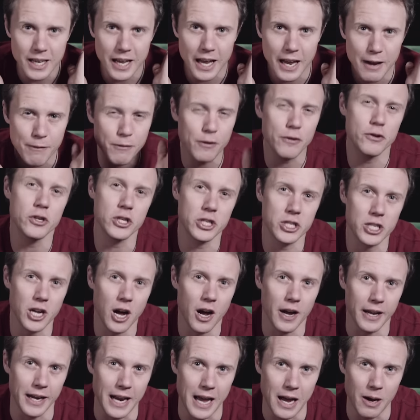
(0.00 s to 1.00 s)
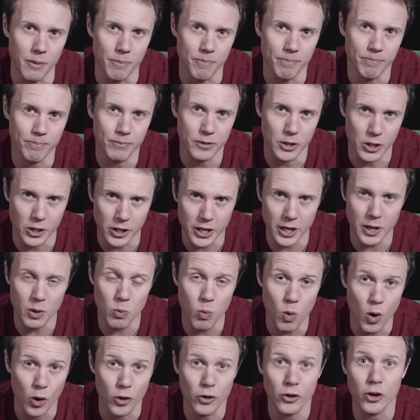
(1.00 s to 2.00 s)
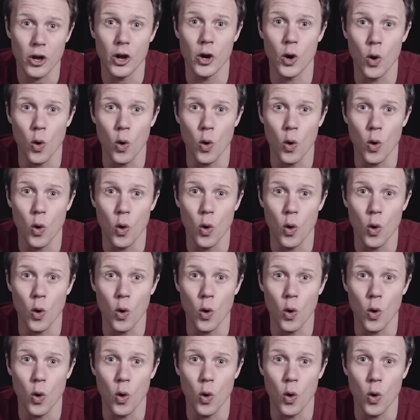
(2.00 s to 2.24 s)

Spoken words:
If you're just starting out, you're going to want an